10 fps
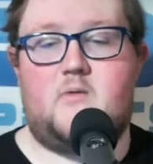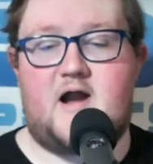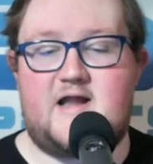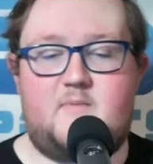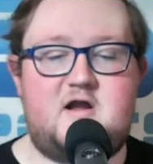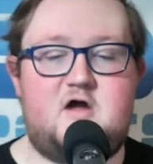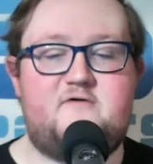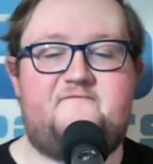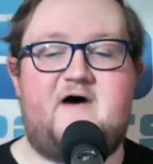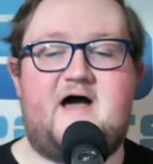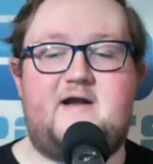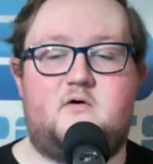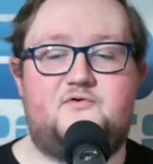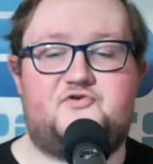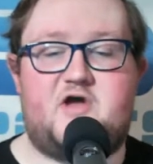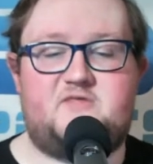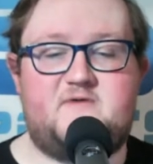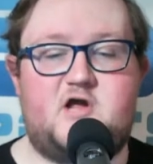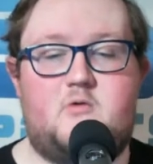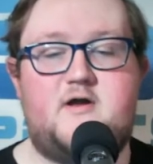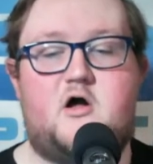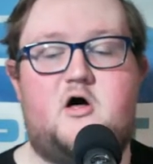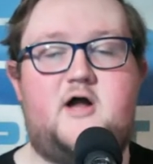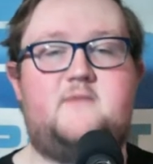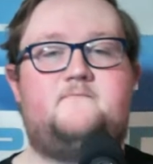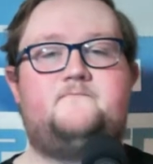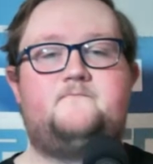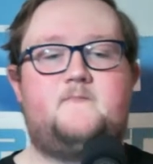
Alrighty, we know the finals has been going on,